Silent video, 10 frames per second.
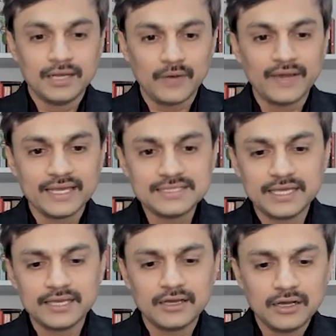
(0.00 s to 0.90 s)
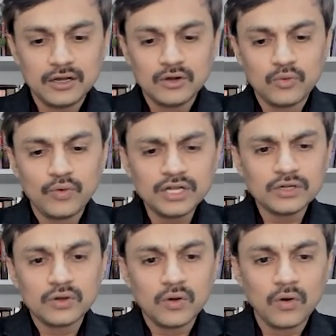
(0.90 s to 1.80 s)
Now I can say,
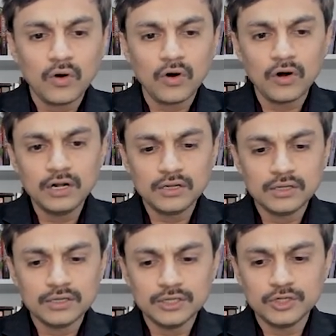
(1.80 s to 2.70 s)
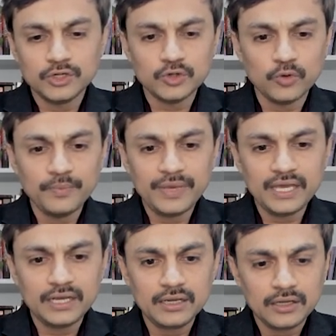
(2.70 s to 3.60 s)
what all
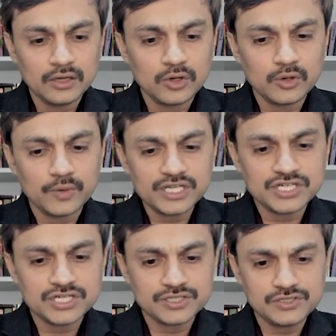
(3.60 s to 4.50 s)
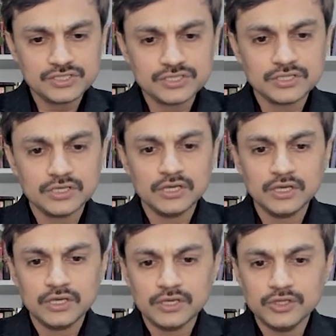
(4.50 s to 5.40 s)
domain questions
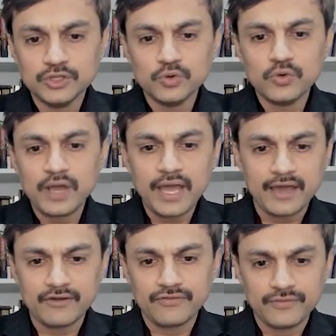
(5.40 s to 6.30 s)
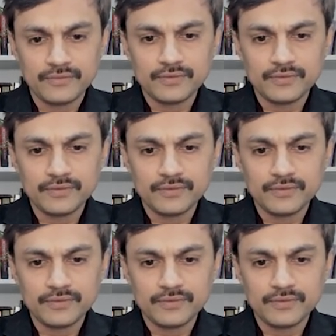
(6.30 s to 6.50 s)
you have?